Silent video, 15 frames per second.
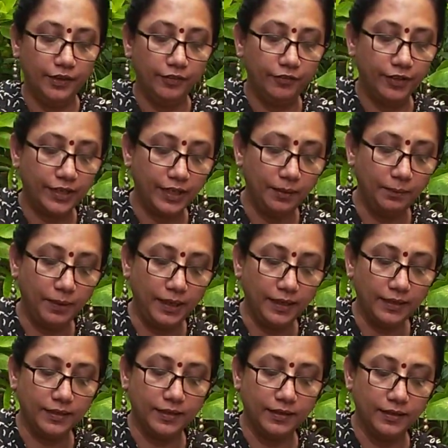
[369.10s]
we can
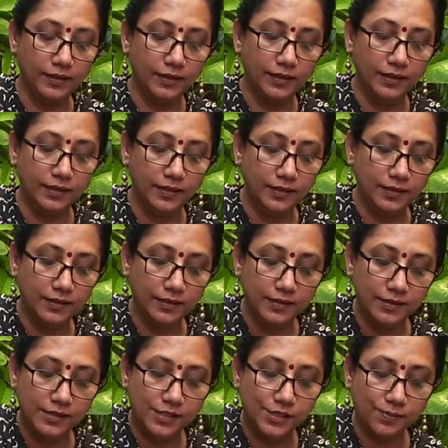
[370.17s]
make
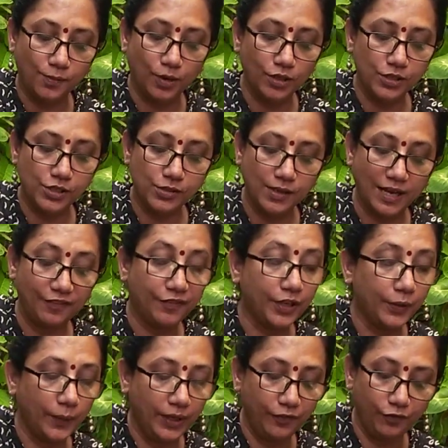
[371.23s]
small, after
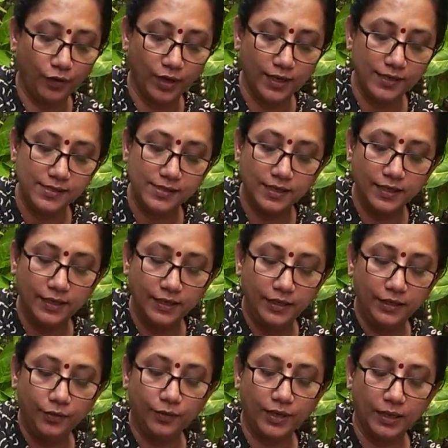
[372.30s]
24 hours
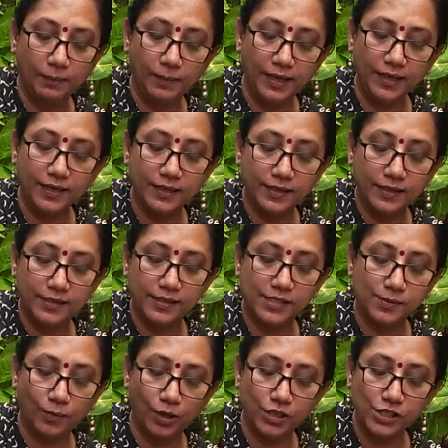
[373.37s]
you can make
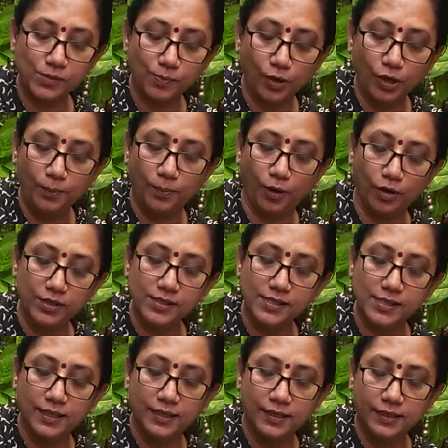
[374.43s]
small
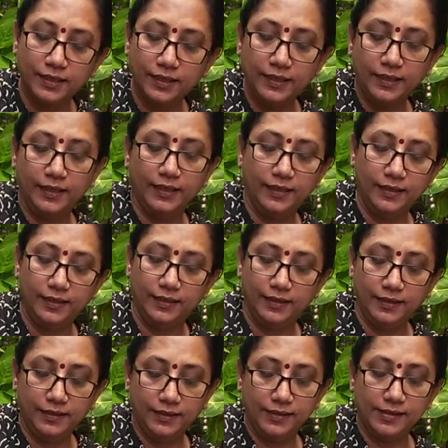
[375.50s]
balls.
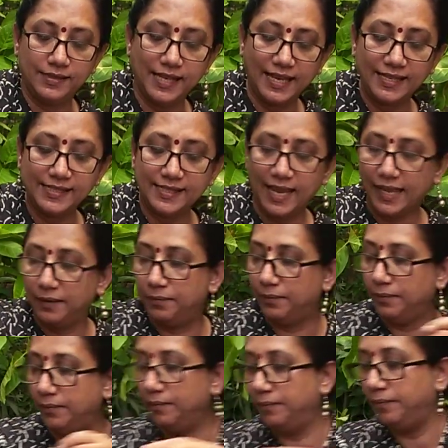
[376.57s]
Size can
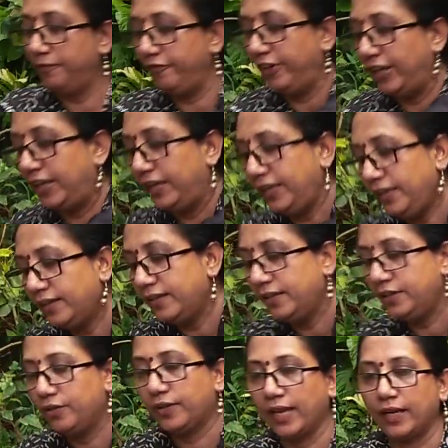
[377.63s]
vary,
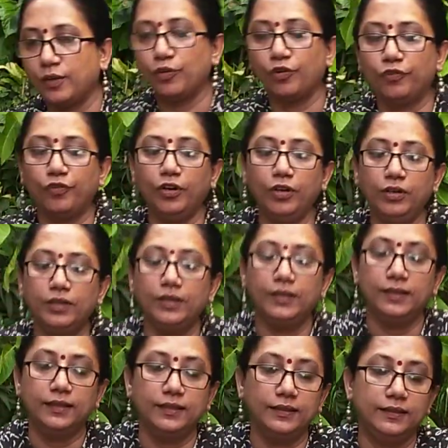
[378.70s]
you can go for
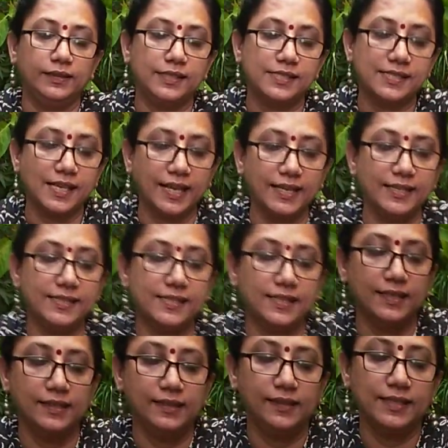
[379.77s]
this
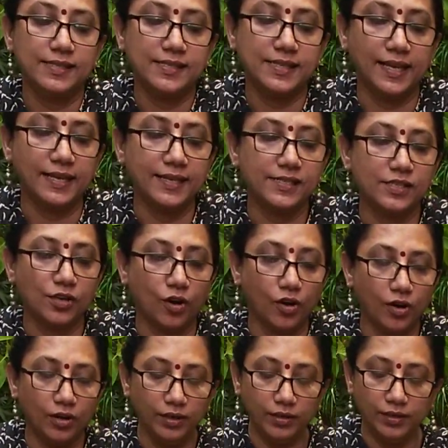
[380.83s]
size, or